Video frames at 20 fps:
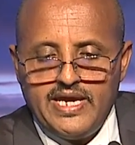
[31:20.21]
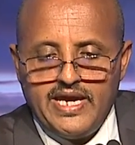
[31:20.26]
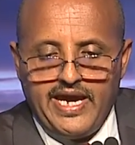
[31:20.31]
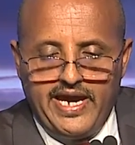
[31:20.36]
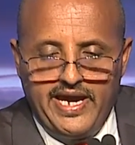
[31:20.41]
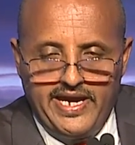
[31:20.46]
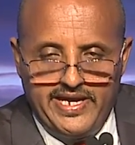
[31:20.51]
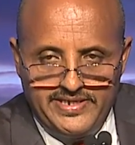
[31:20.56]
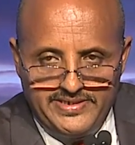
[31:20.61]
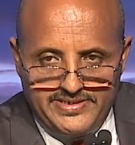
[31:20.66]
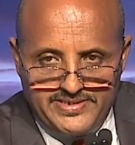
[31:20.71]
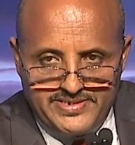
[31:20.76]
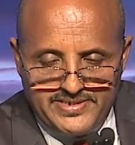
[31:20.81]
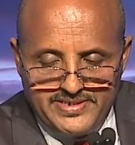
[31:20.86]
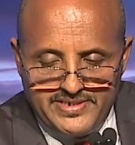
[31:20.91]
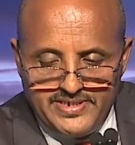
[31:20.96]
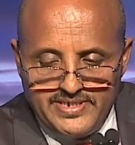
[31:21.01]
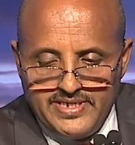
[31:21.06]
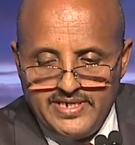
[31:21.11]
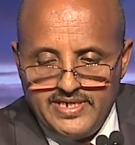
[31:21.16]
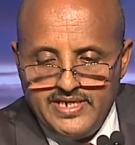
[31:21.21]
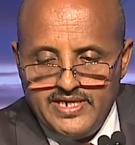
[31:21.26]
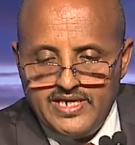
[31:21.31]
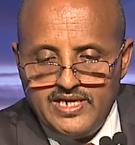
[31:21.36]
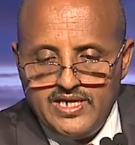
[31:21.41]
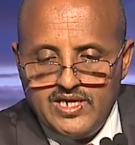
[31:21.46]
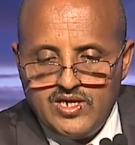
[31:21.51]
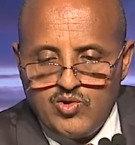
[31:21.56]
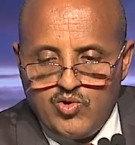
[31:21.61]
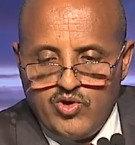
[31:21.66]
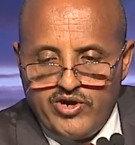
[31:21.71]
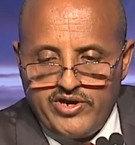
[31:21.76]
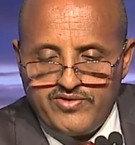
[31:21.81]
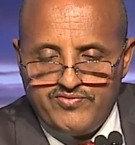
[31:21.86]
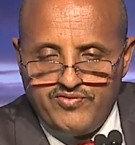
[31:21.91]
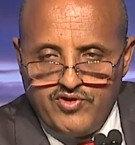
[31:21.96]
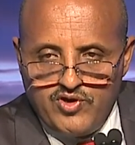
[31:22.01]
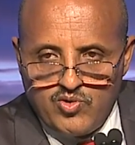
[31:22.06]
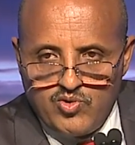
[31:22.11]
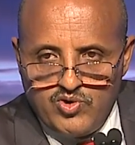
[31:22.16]
And going
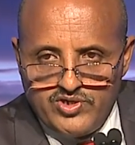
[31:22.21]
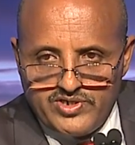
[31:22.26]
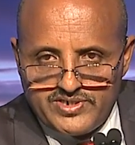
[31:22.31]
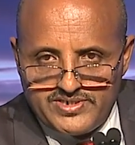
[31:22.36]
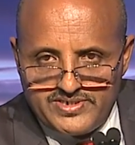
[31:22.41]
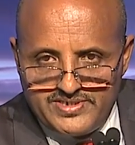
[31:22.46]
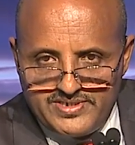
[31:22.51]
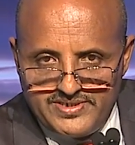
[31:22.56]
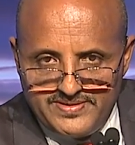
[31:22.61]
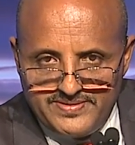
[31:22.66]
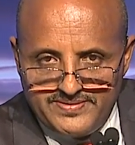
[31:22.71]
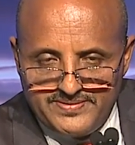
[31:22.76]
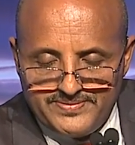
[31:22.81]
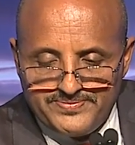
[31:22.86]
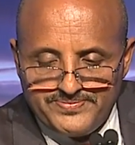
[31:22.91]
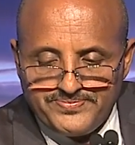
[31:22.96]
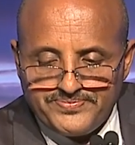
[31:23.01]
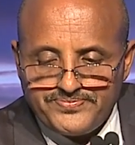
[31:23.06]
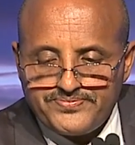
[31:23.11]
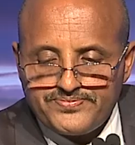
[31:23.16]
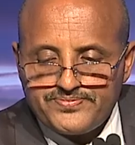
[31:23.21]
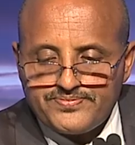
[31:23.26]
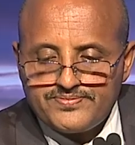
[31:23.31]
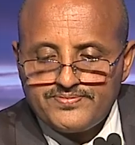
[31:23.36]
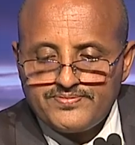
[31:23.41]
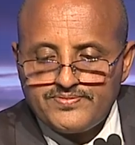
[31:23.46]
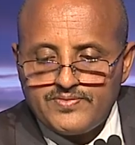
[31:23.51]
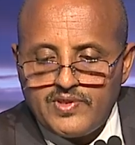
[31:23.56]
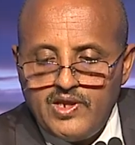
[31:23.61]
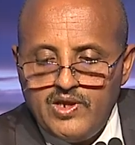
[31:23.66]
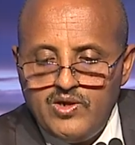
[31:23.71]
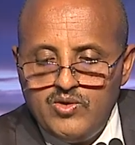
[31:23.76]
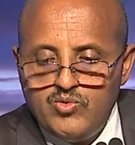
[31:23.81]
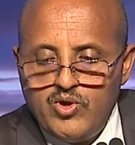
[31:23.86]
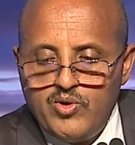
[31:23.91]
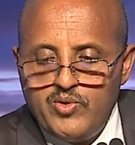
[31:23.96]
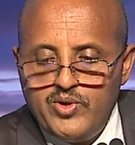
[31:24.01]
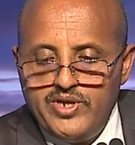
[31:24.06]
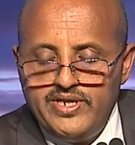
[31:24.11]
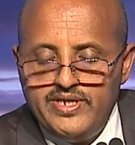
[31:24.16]
forward,
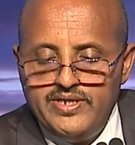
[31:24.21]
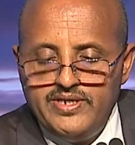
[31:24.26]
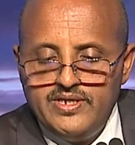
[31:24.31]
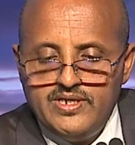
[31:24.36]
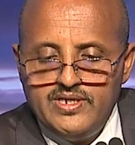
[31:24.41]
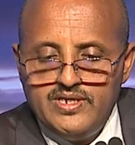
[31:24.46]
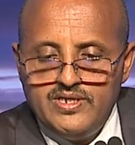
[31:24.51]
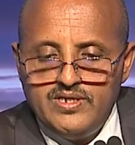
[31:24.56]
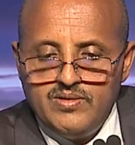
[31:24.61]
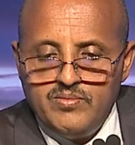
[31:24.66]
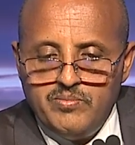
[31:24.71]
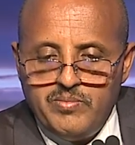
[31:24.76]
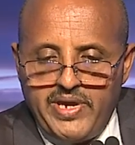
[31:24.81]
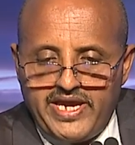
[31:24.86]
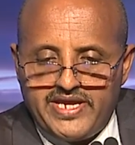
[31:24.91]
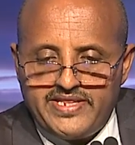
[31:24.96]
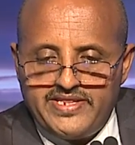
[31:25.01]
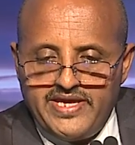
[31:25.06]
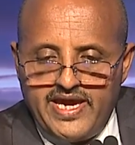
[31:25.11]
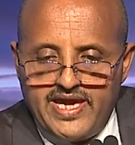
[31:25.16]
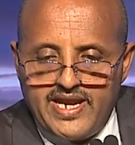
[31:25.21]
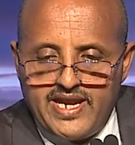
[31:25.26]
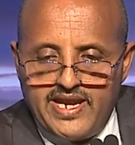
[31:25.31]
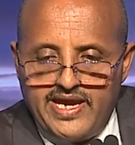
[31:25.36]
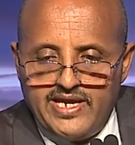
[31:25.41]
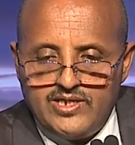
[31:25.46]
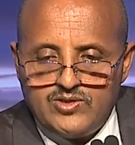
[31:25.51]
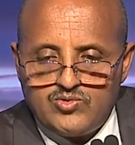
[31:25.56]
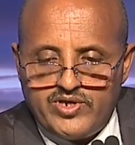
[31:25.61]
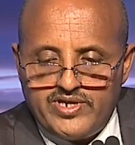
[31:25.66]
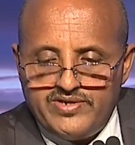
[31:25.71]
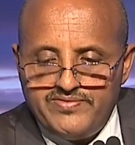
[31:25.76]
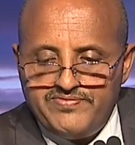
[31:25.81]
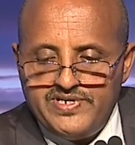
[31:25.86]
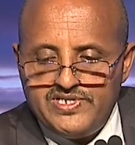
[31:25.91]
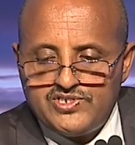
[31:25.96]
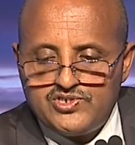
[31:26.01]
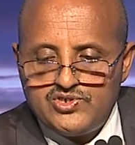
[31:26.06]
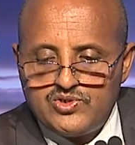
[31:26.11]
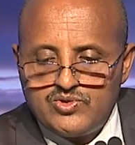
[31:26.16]
we will make the airline to an
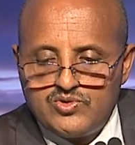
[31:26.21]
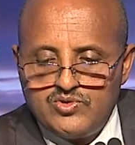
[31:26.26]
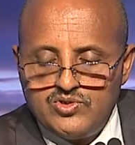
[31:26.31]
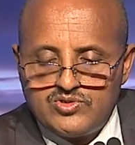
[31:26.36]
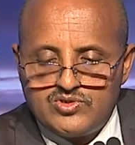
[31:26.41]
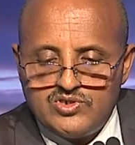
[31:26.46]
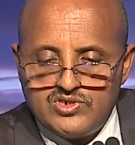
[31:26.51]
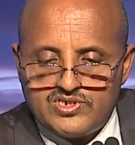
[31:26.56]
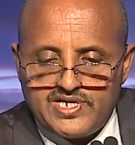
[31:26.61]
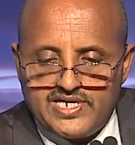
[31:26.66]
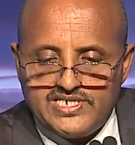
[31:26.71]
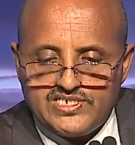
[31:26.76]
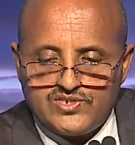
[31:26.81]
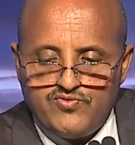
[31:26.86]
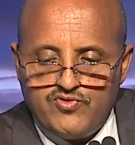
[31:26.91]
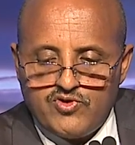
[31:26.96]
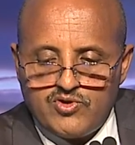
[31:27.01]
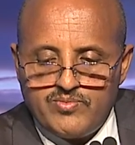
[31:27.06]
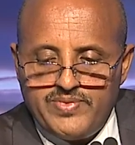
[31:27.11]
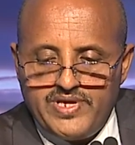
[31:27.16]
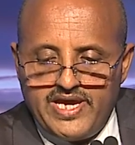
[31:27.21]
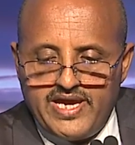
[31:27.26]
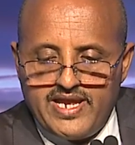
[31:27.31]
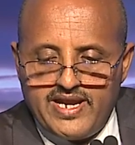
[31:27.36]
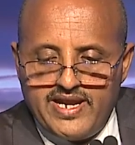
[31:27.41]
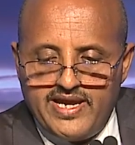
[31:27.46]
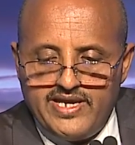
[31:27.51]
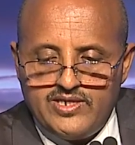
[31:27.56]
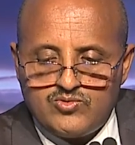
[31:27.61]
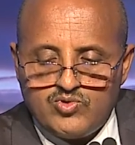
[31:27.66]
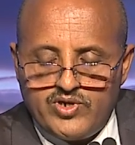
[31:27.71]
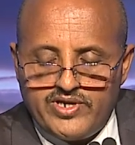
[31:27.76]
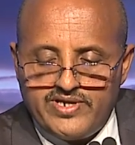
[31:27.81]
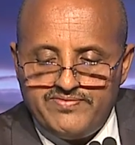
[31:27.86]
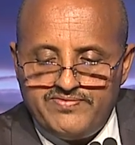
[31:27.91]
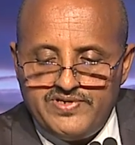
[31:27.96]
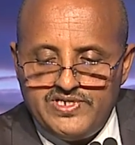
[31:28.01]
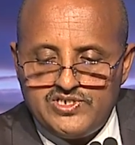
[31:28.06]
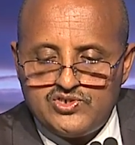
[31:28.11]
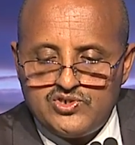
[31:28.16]
aviation, to transform the airline to an
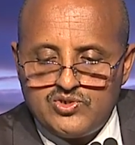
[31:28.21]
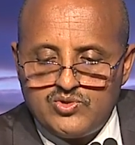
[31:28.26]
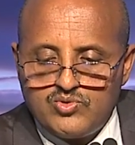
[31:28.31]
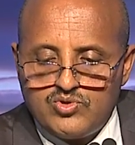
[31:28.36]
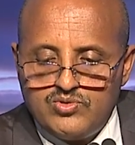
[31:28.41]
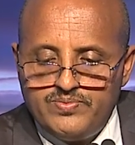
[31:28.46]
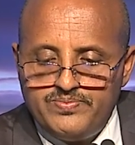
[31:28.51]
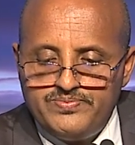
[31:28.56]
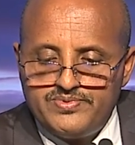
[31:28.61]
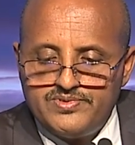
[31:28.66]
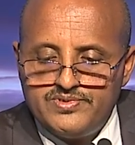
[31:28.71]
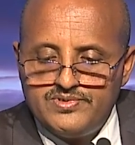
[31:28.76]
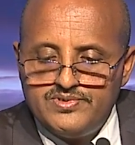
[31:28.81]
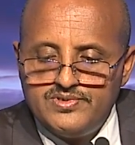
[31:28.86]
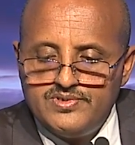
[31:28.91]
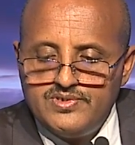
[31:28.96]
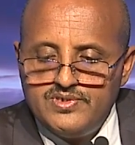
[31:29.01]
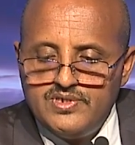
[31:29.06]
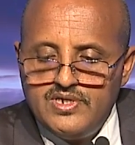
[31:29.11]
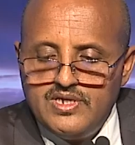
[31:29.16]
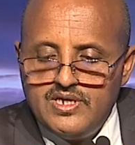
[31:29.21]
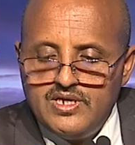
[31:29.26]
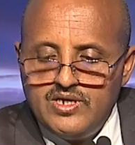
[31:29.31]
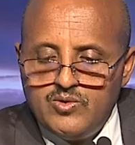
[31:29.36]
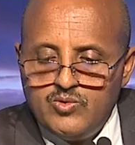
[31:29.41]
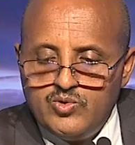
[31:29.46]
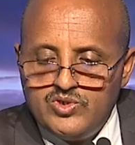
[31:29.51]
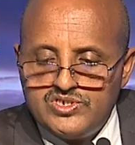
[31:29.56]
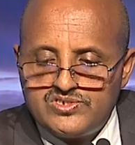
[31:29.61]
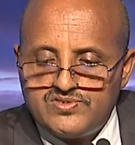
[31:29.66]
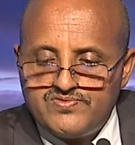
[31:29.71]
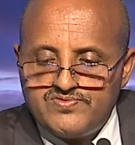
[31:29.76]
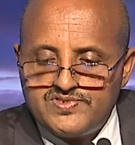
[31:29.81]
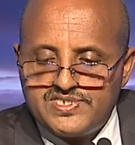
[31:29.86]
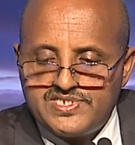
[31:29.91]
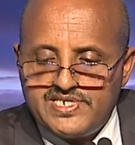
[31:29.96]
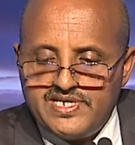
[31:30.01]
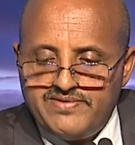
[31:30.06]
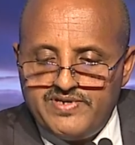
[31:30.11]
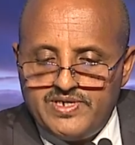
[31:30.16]
aviation group with
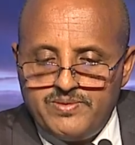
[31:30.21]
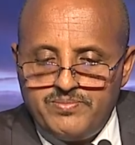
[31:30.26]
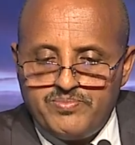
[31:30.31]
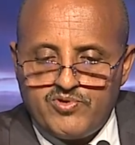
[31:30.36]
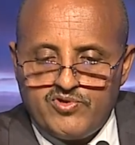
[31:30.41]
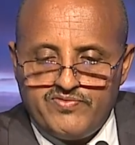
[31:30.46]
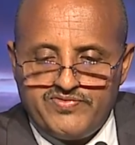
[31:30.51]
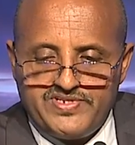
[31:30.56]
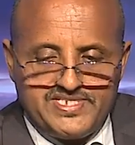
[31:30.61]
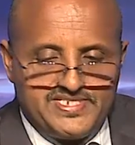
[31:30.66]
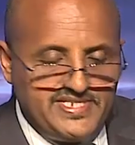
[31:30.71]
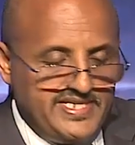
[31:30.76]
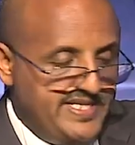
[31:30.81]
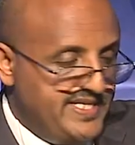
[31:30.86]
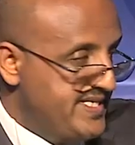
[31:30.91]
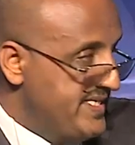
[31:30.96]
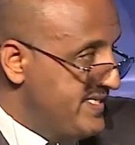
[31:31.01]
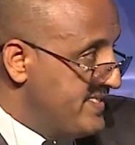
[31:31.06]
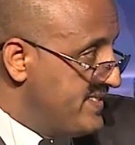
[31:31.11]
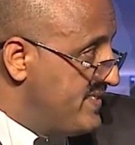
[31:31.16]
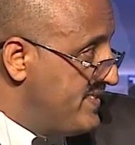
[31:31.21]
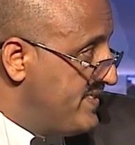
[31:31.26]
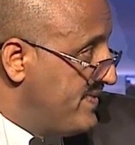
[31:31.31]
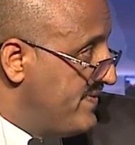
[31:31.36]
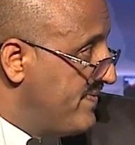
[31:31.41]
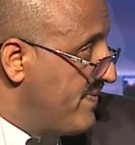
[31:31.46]
7 profit centers.